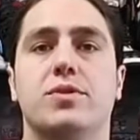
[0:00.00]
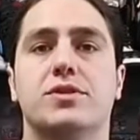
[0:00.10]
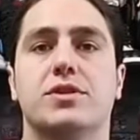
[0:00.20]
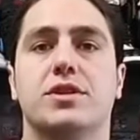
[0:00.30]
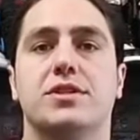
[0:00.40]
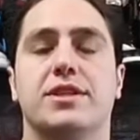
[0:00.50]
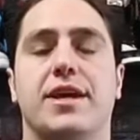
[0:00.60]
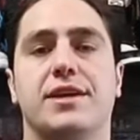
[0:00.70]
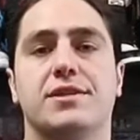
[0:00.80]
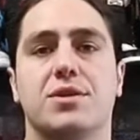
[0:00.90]
what's good?
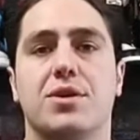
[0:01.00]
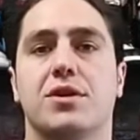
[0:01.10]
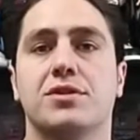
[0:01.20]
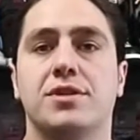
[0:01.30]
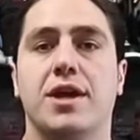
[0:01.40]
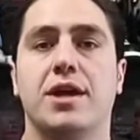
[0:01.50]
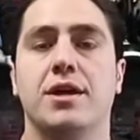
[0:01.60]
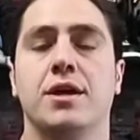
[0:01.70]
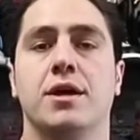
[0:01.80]
Today is Thursday.